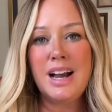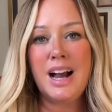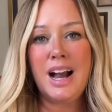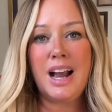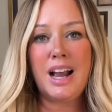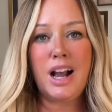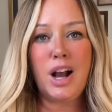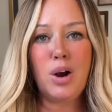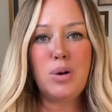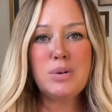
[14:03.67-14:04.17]

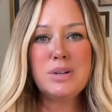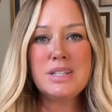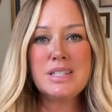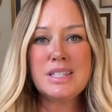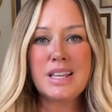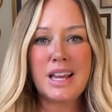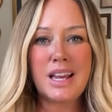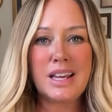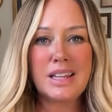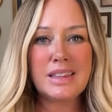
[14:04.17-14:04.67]
I always
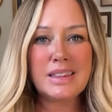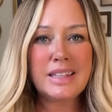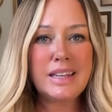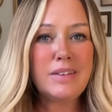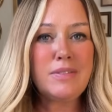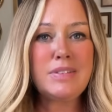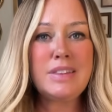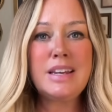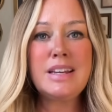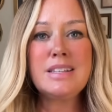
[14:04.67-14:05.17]
say,
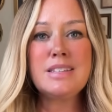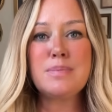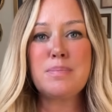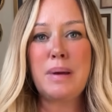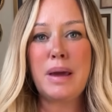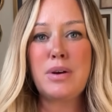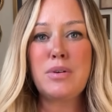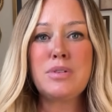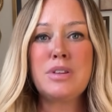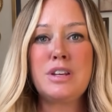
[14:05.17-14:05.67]
leave things
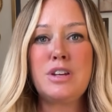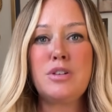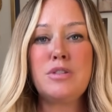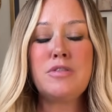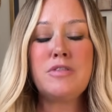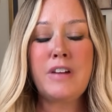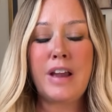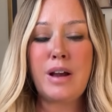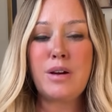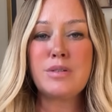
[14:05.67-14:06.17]
better than you
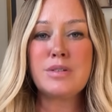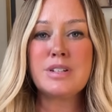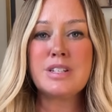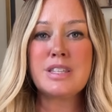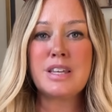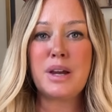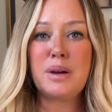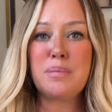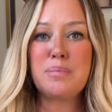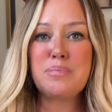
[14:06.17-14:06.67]
found
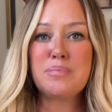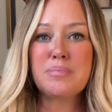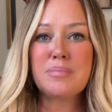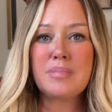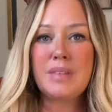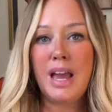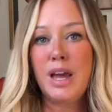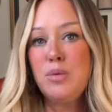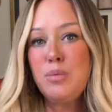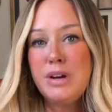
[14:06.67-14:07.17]
them.
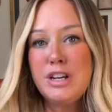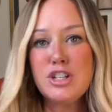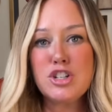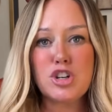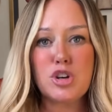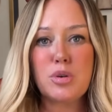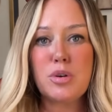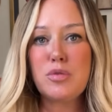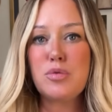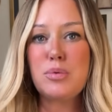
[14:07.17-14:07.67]
And we
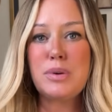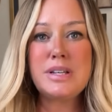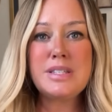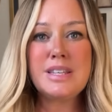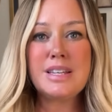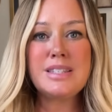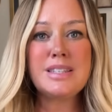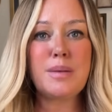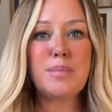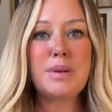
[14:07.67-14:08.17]
do. If we
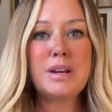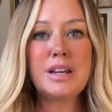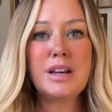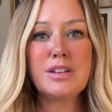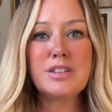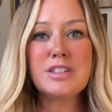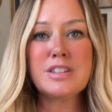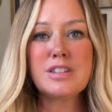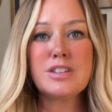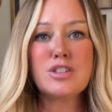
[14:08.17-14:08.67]
see somebody
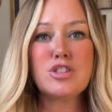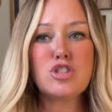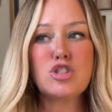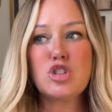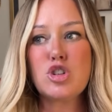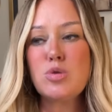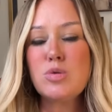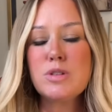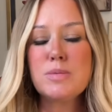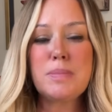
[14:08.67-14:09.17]
else's
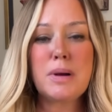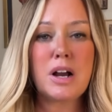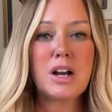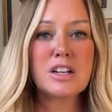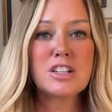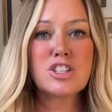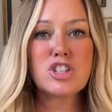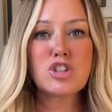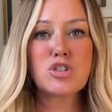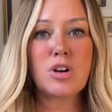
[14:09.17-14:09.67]
juice
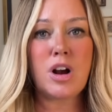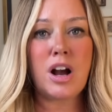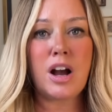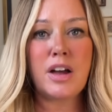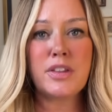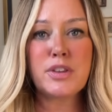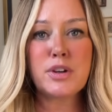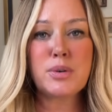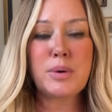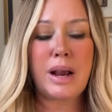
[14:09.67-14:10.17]
box straw
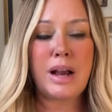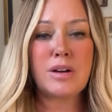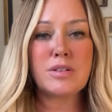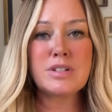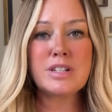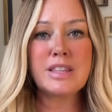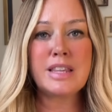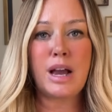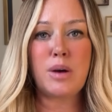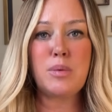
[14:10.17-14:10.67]
on the
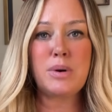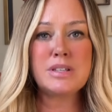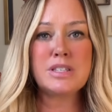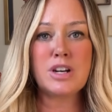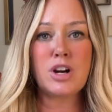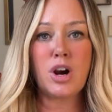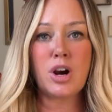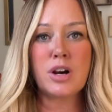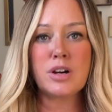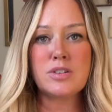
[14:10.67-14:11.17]
ground and that
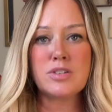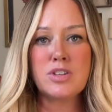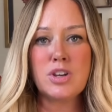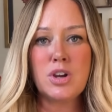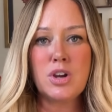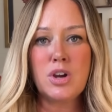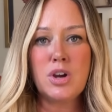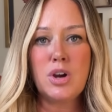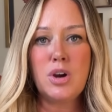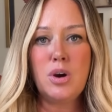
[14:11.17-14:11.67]
wasn't ours,
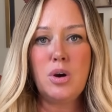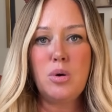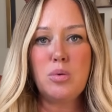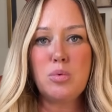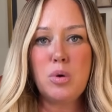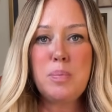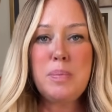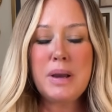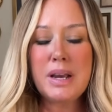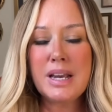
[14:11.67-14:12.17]

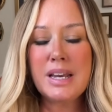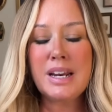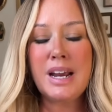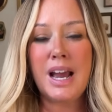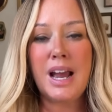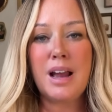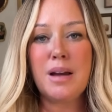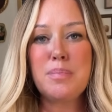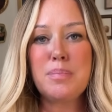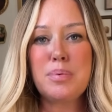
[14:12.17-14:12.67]
we'll pick it
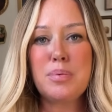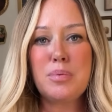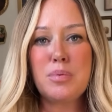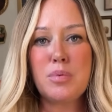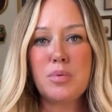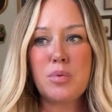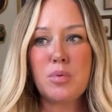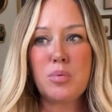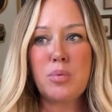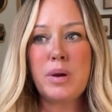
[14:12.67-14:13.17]
up.
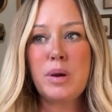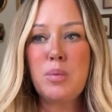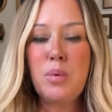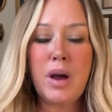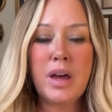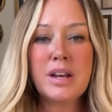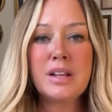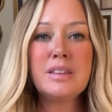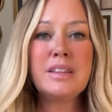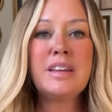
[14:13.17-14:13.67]
We
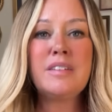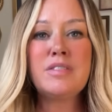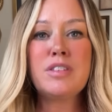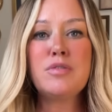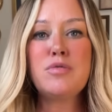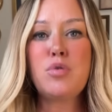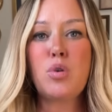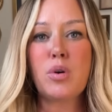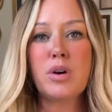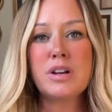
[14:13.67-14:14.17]
want to leave the
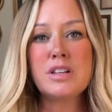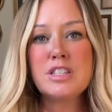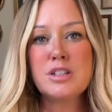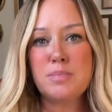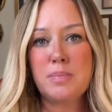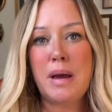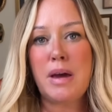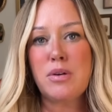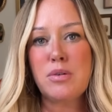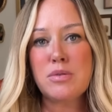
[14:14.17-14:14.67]
forest
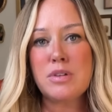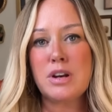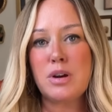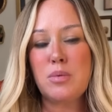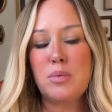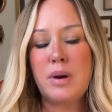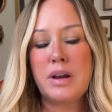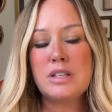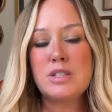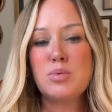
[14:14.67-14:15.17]
better than it
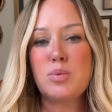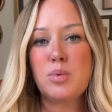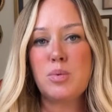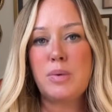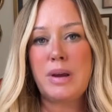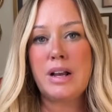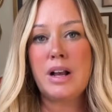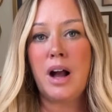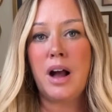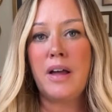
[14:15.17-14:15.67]
was when
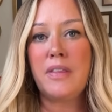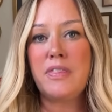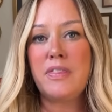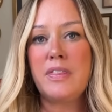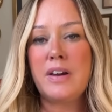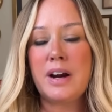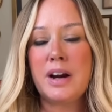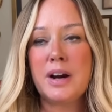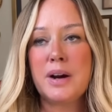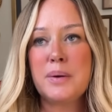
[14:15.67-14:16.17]
we got
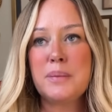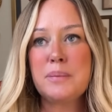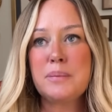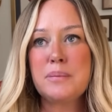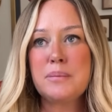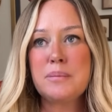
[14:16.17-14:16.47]
there.